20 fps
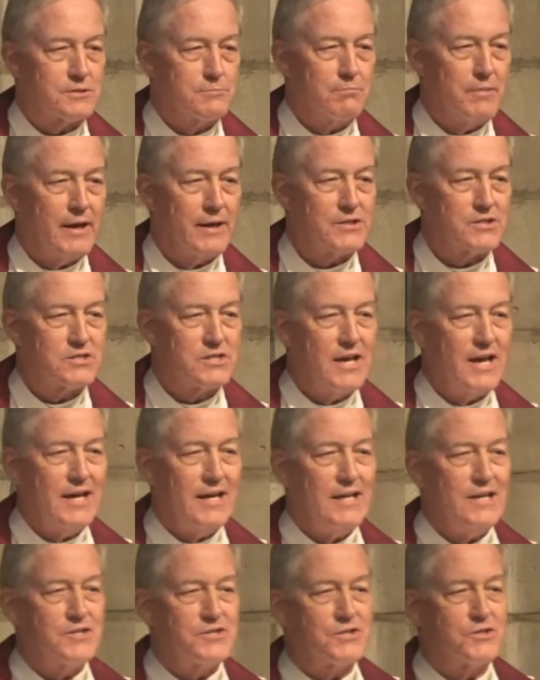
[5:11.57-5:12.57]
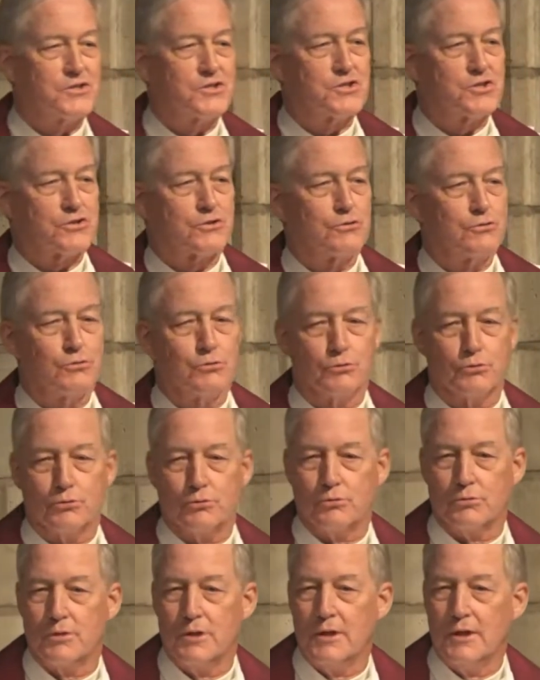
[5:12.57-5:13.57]
makes A's in
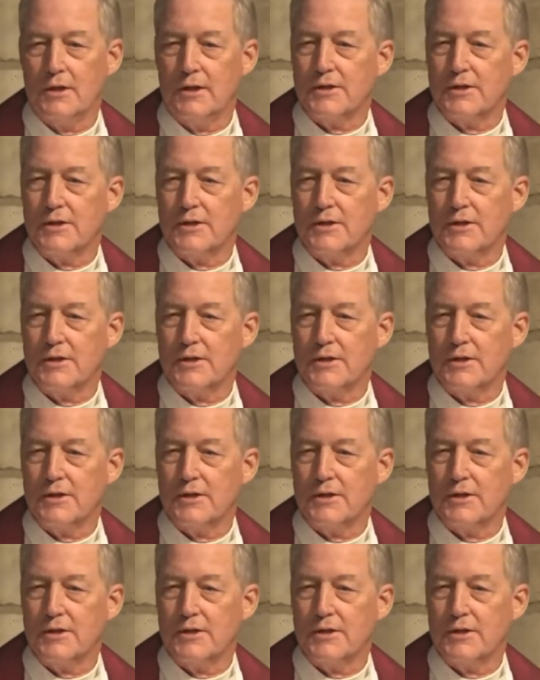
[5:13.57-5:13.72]
school,